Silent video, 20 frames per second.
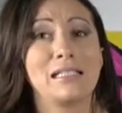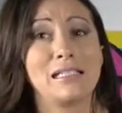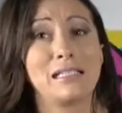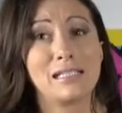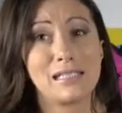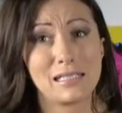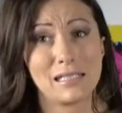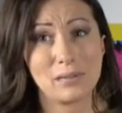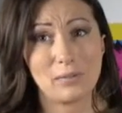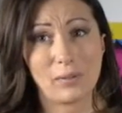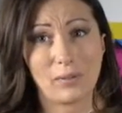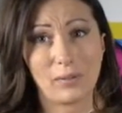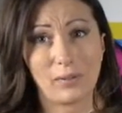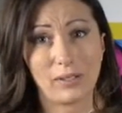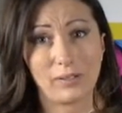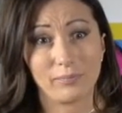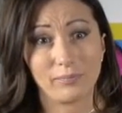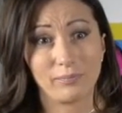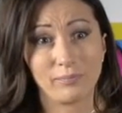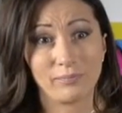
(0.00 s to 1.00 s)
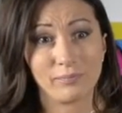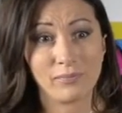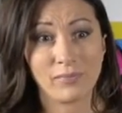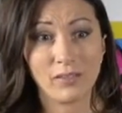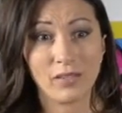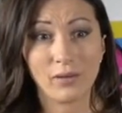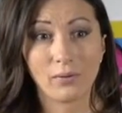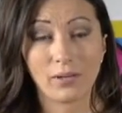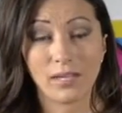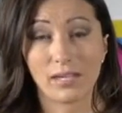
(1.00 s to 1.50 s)
it's the bowing.
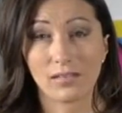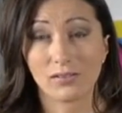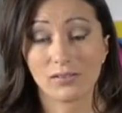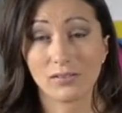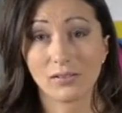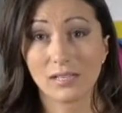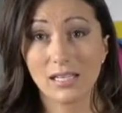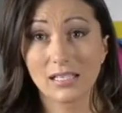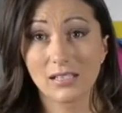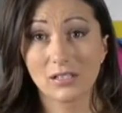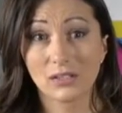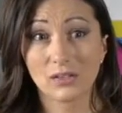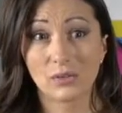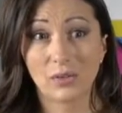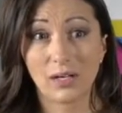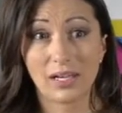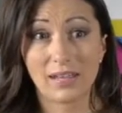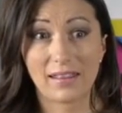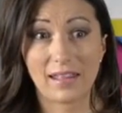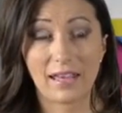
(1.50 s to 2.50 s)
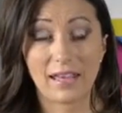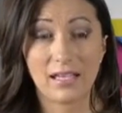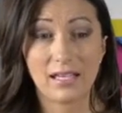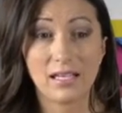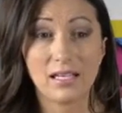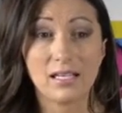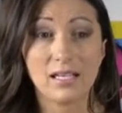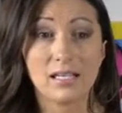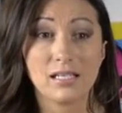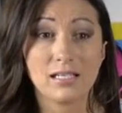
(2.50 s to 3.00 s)
Okay, so let's try that
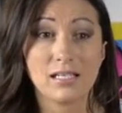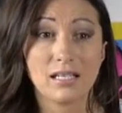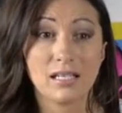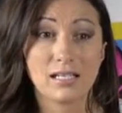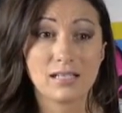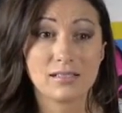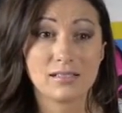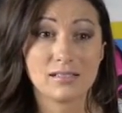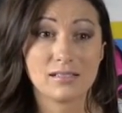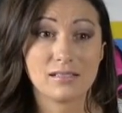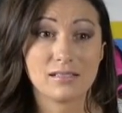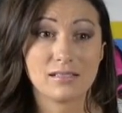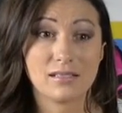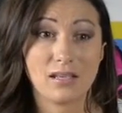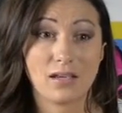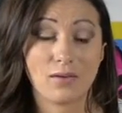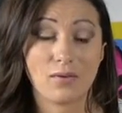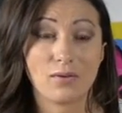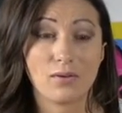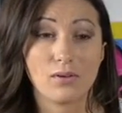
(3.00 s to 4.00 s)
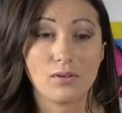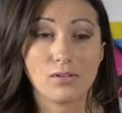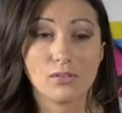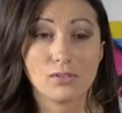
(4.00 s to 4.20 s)
nice and slow.